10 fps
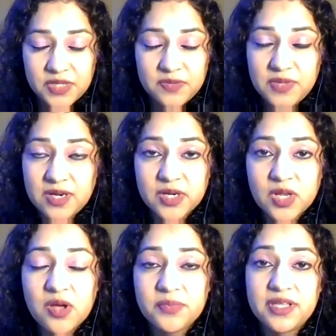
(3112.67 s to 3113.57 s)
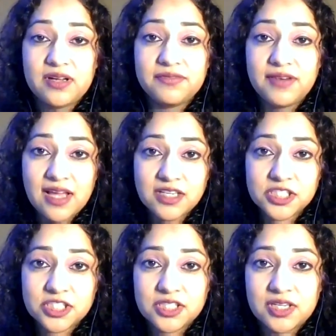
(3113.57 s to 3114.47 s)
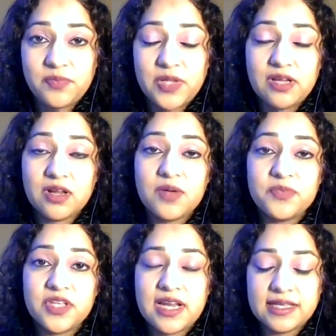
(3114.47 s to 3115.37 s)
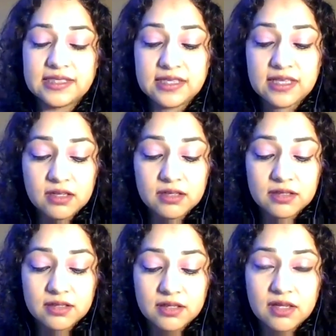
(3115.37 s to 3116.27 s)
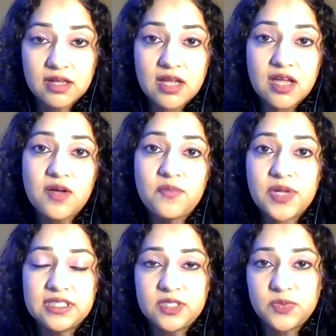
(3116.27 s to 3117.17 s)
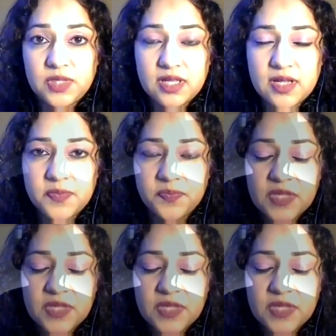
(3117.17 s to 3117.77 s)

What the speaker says: It may not come in a flash. It may not come the next day, but it will come.